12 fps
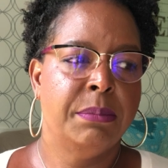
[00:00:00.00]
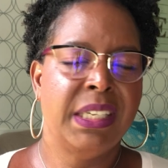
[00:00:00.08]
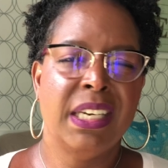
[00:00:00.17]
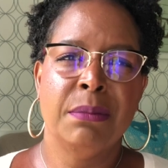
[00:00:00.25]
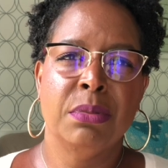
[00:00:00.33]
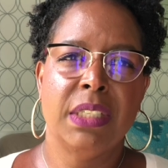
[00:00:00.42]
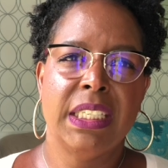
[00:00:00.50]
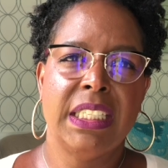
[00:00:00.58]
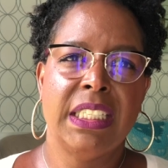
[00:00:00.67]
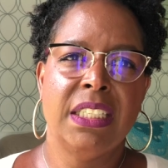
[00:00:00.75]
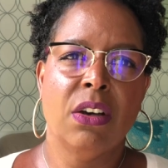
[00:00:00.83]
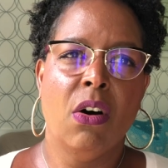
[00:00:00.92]
be able
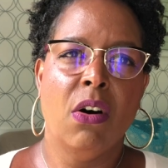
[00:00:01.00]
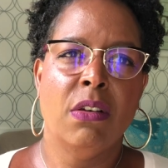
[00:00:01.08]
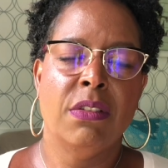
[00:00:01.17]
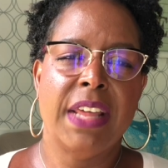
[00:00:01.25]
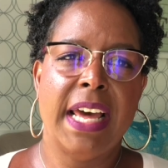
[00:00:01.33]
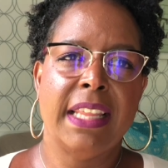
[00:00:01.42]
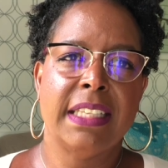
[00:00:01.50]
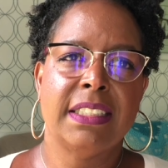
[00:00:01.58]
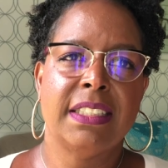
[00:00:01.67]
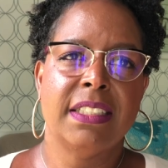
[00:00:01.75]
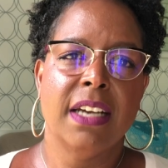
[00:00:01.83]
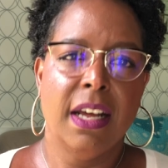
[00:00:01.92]
to eat all of that
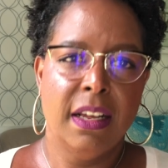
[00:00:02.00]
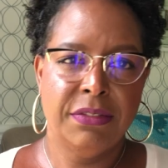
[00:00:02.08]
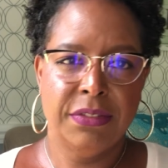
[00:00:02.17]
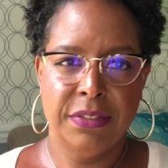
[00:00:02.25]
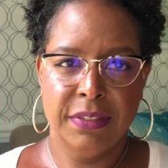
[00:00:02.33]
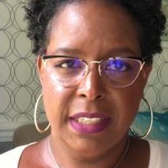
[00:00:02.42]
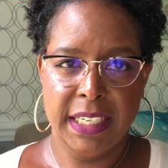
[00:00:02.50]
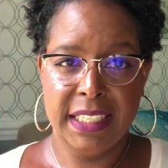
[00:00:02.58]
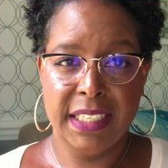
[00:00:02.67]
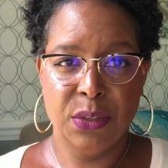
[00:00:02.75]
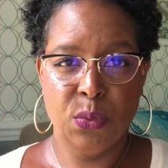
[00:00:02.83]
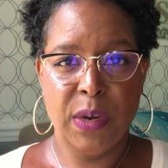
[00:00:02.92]
stuff,
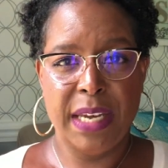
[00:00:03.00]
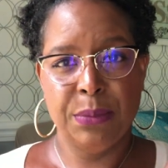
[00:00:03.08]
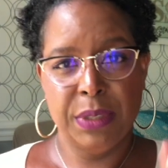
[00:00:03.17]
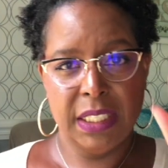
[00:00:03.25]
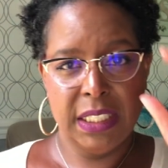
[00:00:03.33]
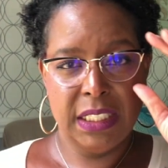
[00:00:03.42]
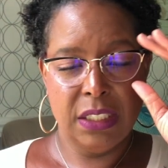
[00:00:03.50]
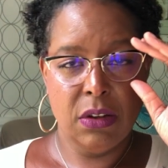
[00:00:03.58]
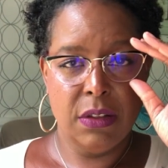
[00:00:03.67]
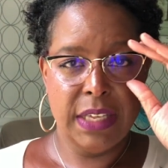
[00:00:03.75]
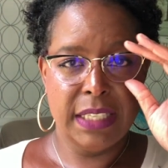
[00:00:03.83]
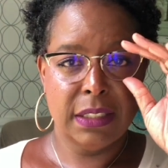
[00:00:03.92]
like get away with eating
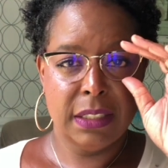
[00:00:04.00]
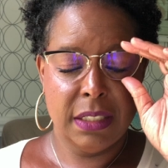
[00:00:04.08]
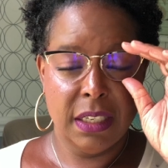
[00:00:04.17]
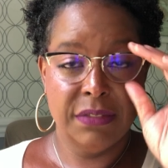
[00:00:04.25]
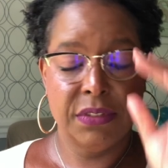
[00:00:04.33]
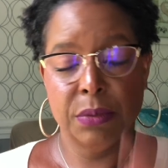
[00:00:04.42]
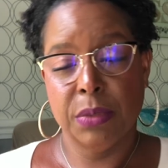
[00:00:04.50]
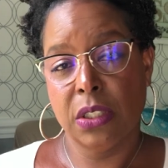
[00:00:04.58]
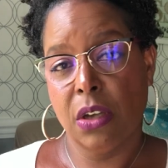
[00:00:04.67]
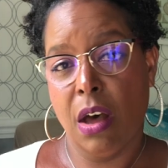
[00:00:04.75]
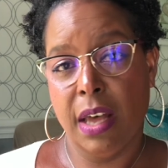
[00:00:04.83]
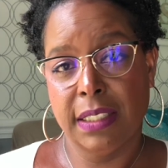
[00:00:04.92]
all that stuff that
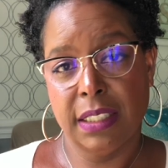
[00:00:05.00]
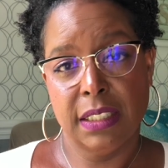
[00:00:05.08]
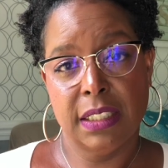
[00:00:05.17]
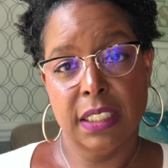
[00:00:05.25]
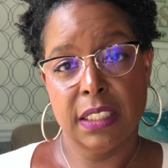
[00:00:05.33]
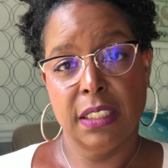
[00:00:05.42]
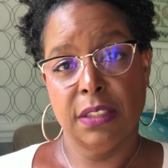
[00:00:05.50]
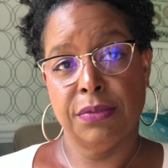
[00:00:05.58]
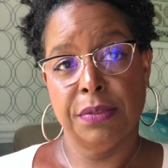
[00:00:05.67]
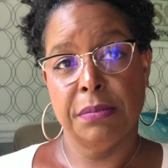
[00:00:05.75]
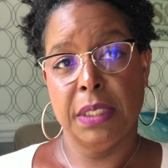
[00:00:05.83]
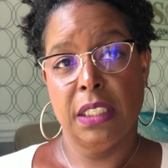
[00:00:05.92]
was causing sickness
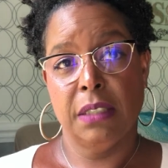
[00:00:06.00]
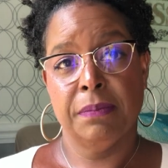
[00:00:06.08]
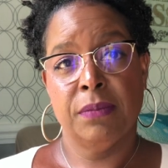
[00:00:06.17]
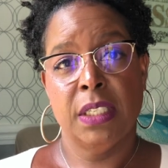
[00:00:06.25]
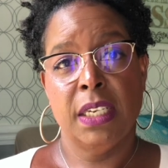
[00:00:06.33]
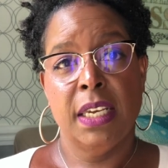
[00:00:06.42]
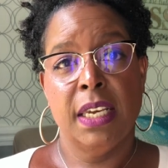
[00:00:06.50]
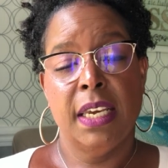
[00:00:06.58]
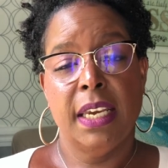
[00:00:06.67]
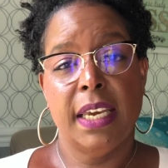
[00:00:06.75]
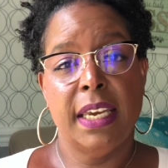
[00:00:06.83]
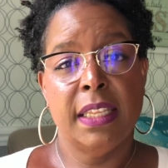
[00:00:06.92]
for me.
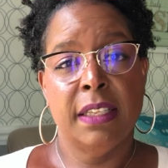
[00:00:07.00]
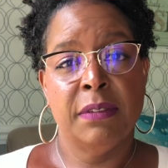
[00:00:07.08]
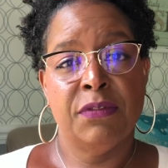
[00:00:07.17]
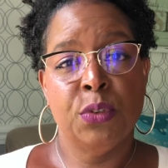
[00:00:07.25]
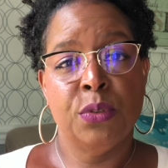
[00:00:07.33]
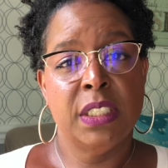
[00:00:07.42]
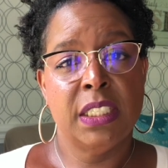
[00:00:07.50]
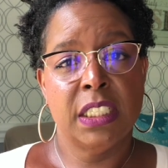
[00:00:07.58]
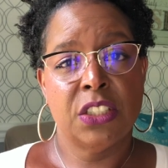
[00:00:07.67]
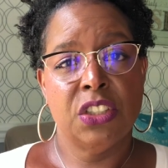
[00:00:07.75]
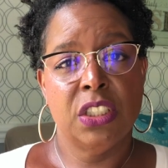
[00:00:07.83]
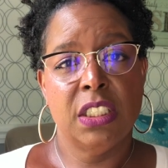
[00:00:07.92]
And the food
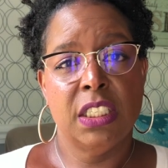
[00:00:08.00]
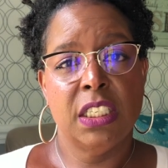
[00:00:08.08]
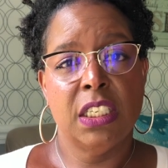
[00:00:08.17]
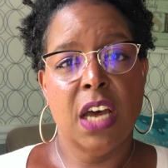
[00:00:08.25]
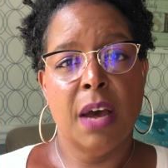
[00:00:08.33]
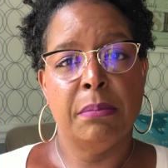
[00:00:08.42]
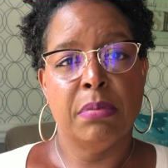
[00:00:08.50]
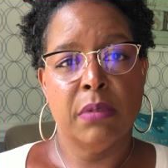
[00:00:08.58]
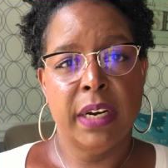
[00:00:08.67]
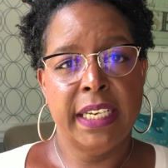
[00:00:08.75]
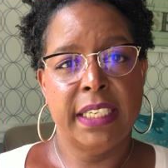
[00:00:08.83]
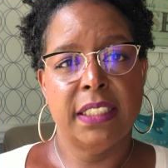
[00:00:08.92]
addiction did not
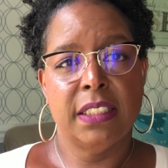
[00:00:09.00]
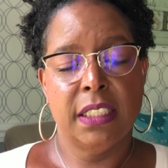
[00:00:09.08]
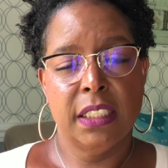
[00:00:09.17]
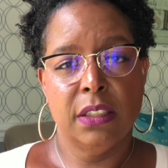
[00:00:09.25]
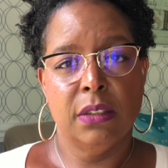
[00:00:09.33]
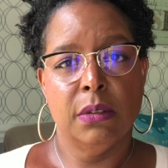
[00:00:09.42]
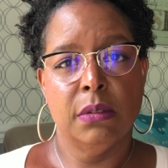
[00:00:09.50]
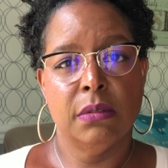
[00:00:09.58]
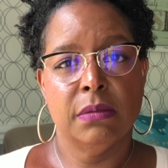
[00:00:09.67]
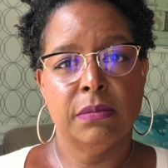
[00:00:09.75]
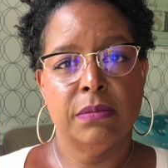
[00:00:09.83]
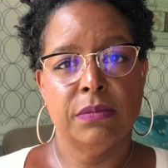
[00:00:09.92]
break until